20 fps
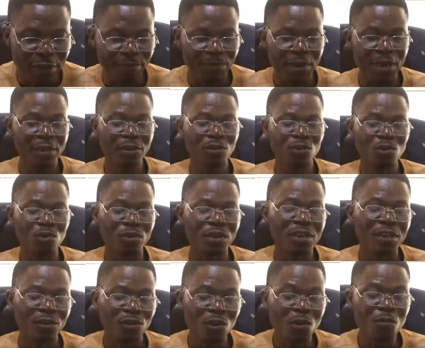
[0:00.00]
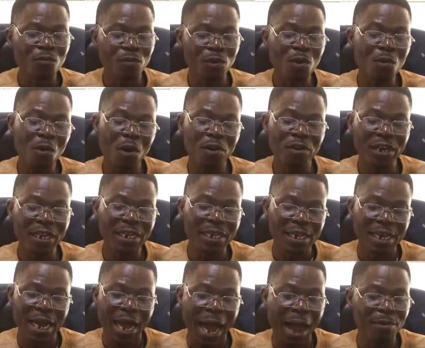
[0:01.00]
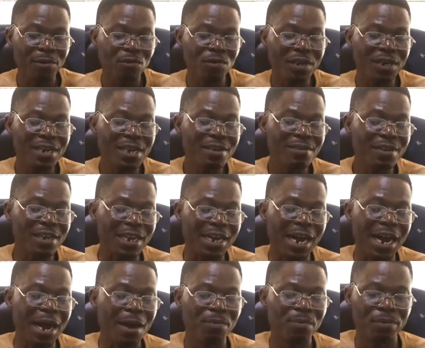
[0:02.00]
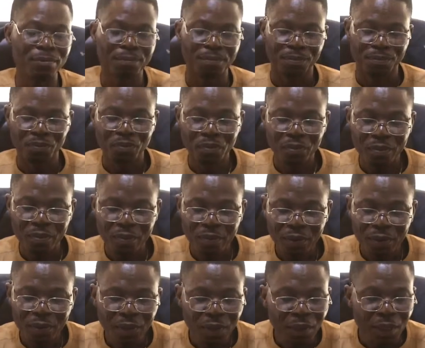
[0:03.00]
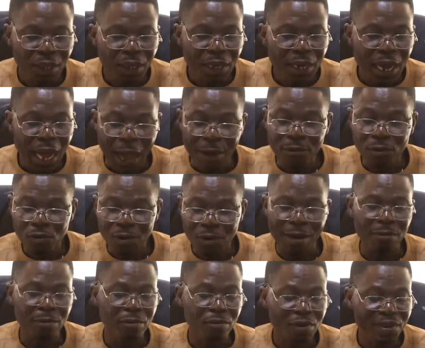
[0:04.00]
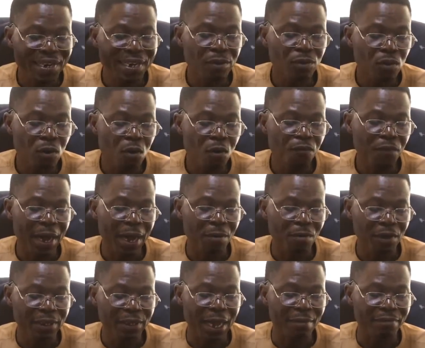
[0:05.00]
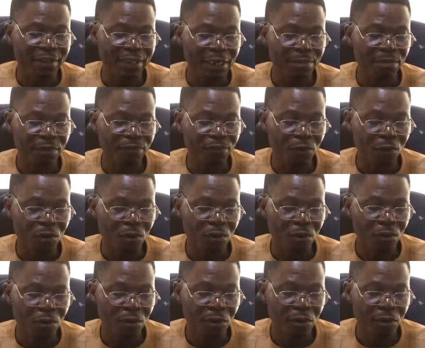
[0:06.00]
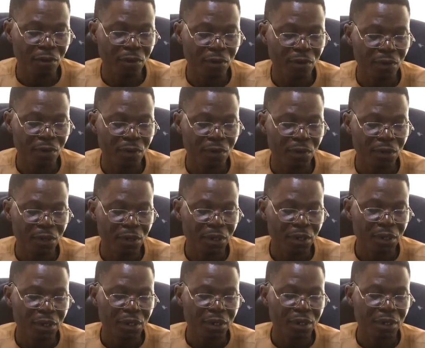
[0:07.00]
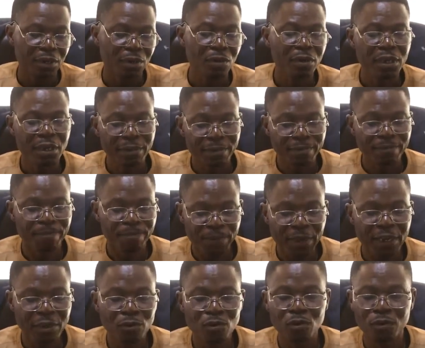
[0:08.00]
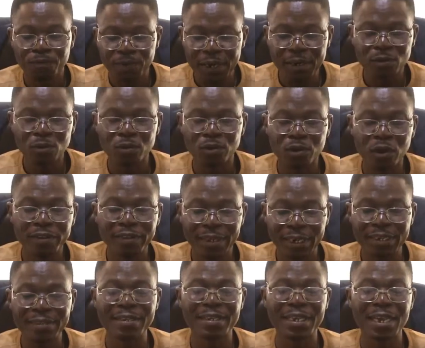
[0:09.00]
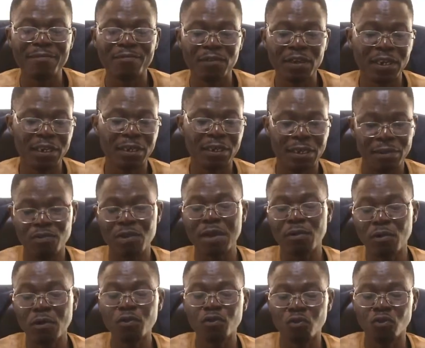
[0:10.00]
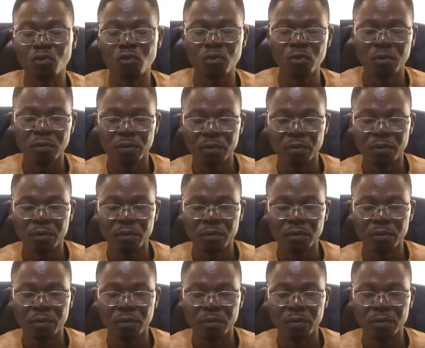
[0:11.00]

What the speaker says: very good. Don't worry. I will quickly recap. I will quickly go over what I've said before. Okay, very good, very good. Just listen carefully. You are going to